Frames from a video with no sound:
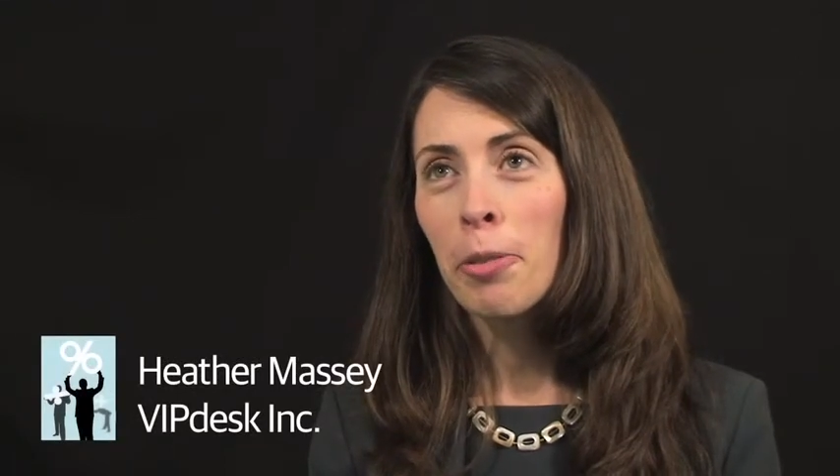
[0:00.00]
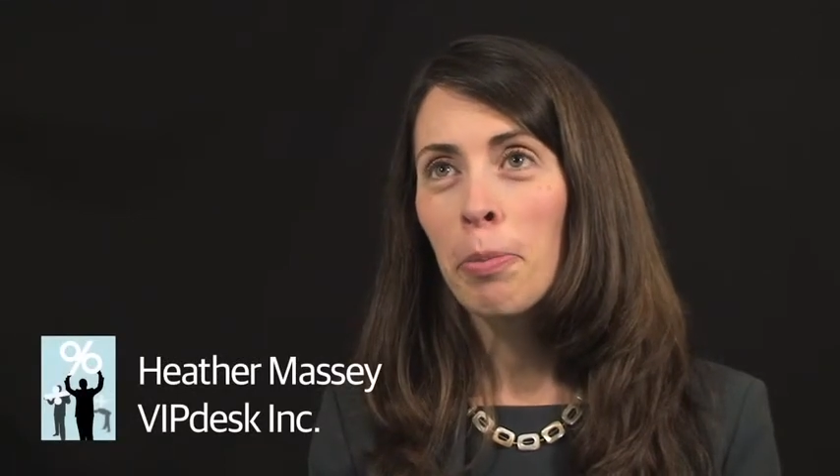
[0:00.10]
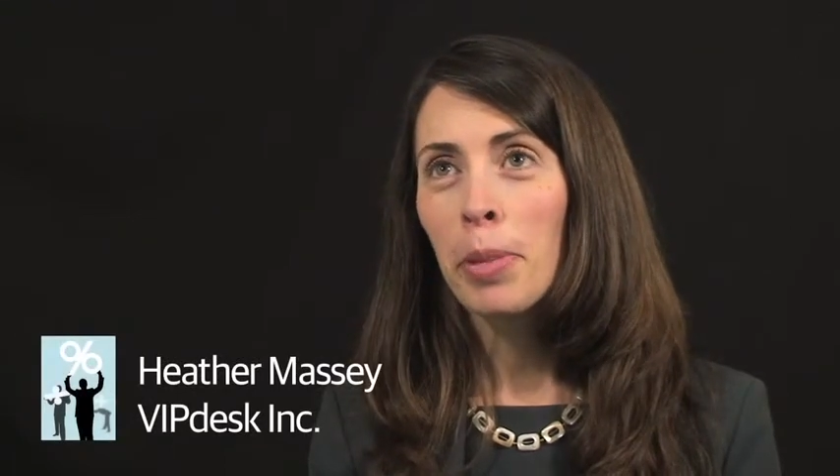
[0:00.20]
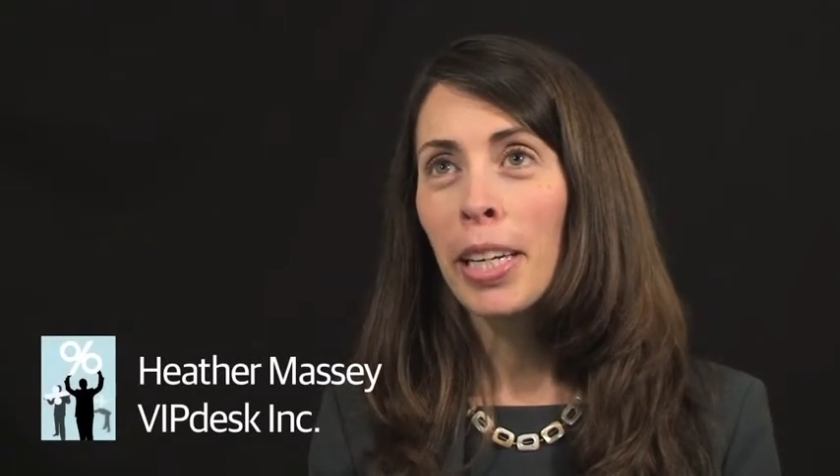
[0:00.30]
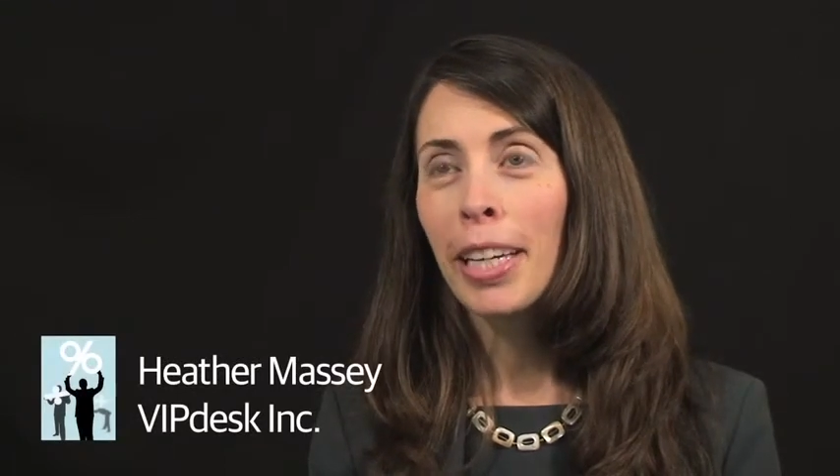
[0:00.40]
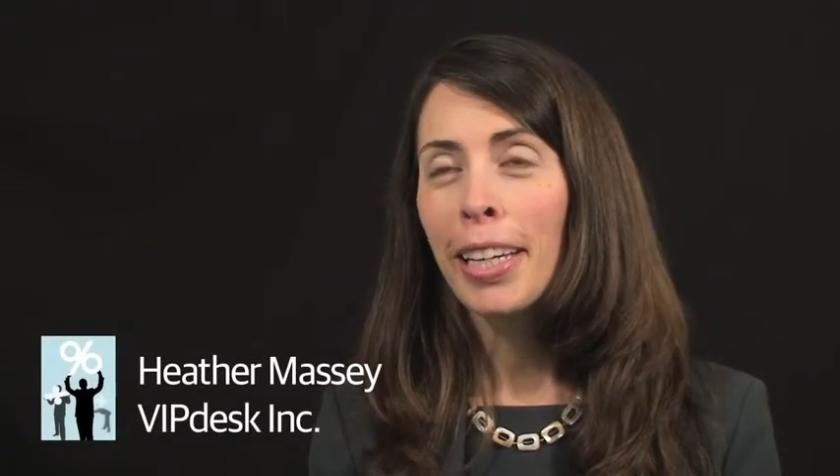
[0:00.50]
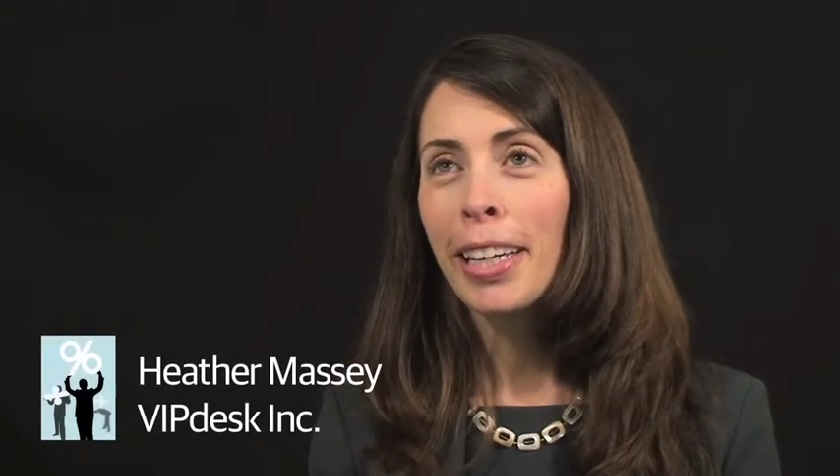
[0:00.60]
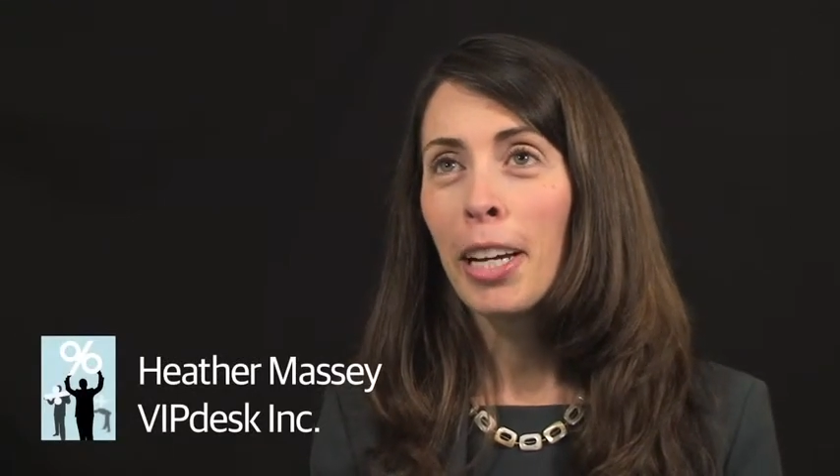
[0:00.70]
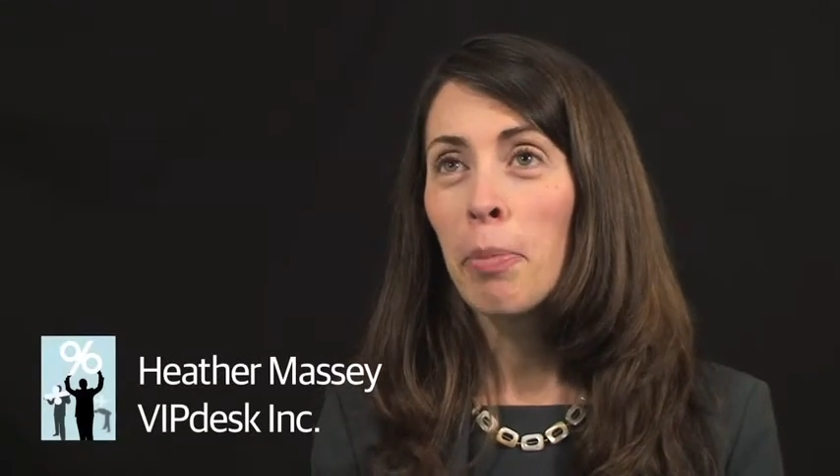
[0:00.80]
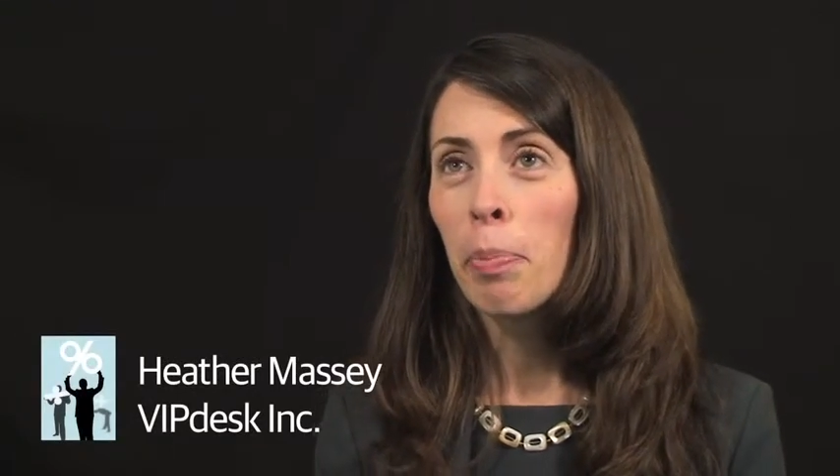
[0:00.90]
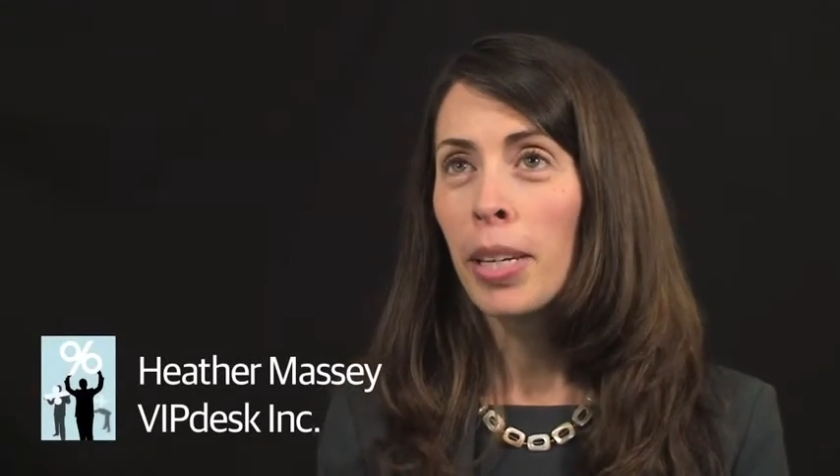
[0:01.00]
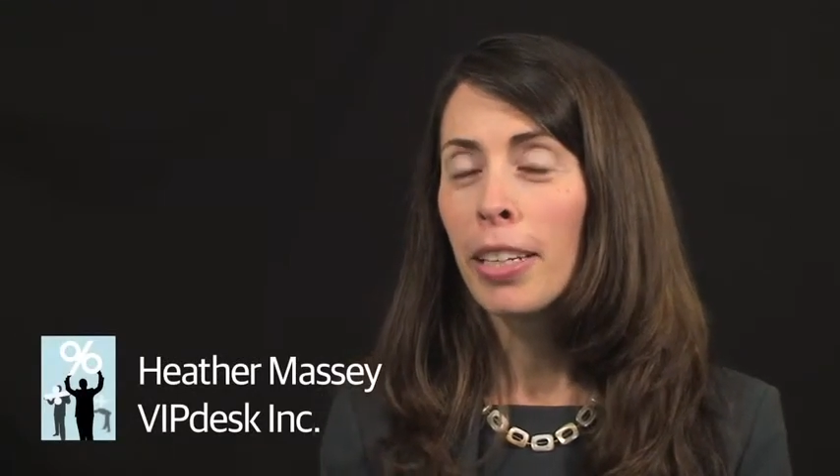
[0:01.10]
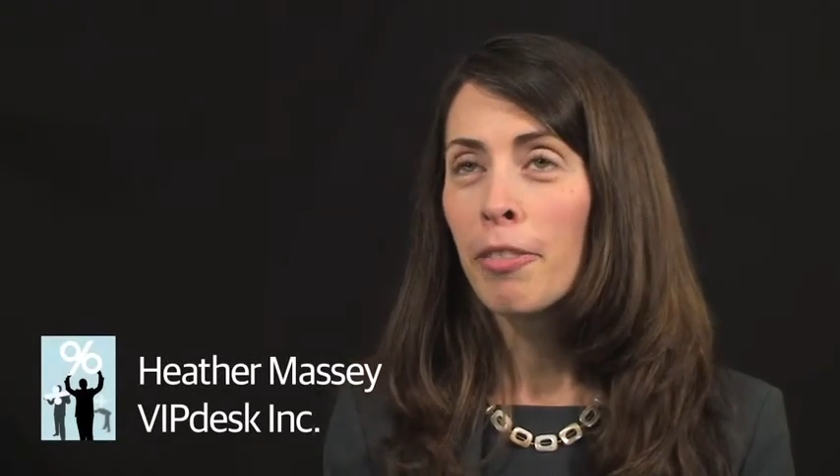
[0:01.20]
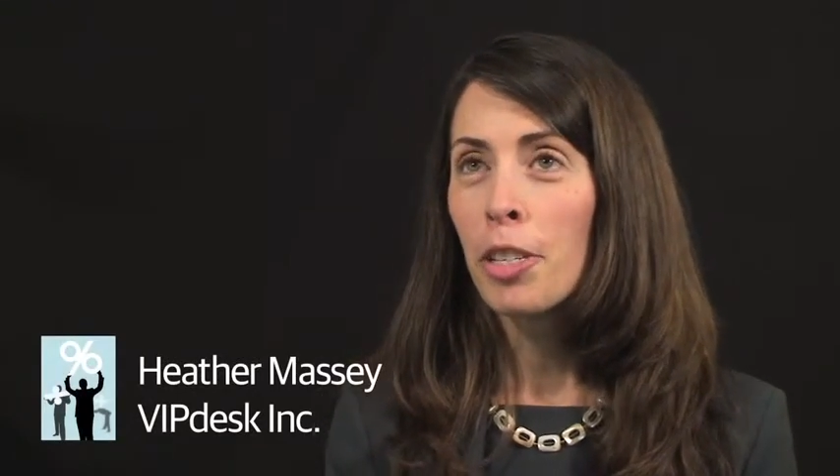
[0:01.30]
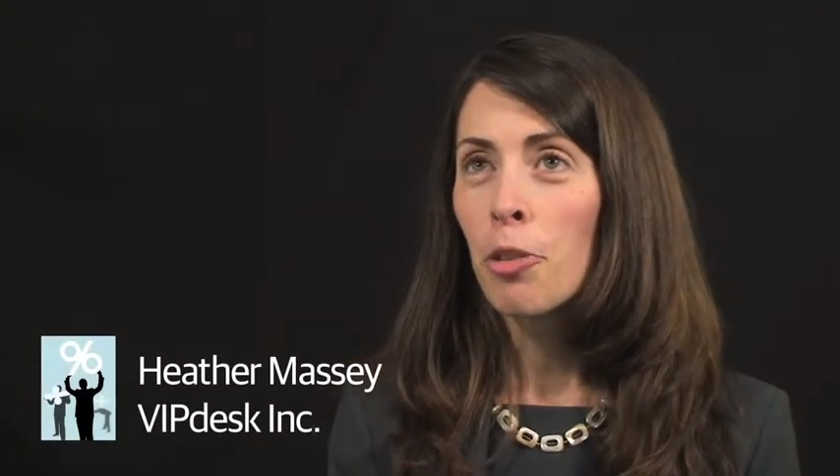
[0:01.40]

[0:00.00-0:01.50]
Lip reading: It would be a bit of a